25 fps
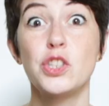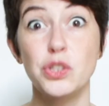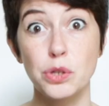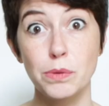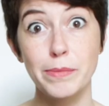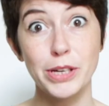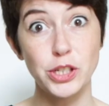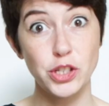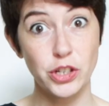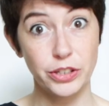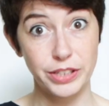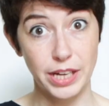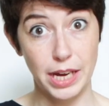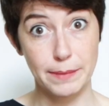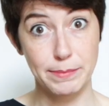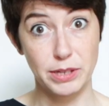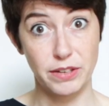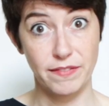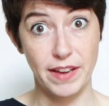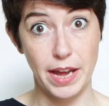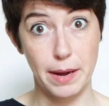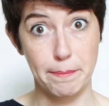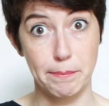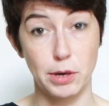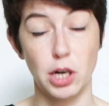two major types
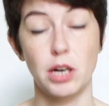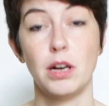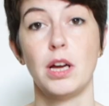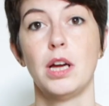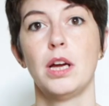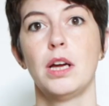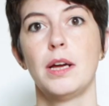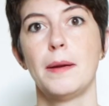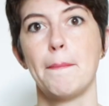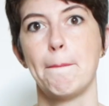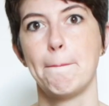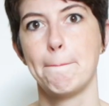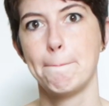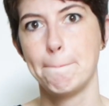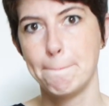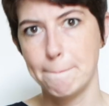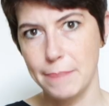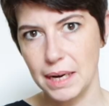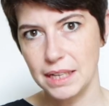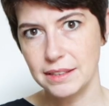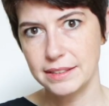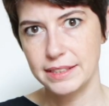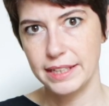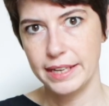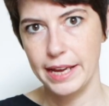of amber.
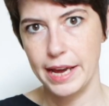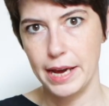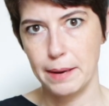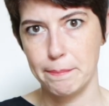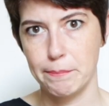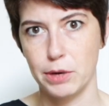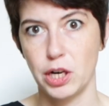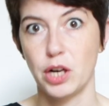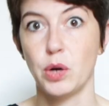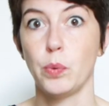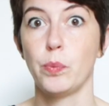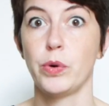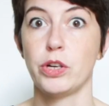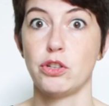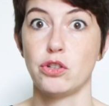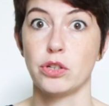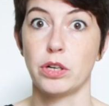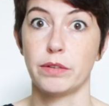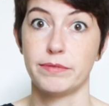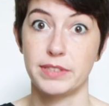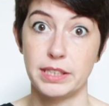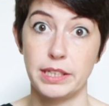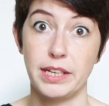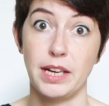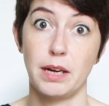Baltic amber, which
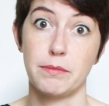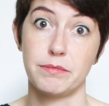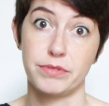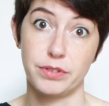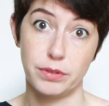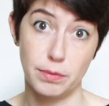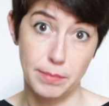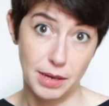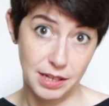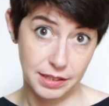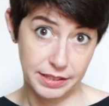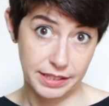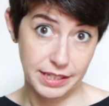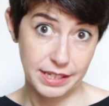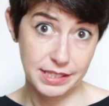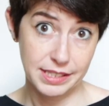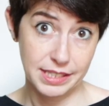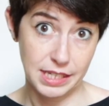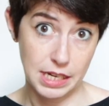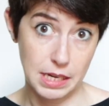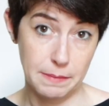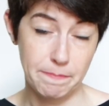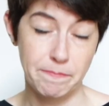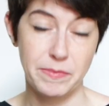obviously comes from the Baltic Sea,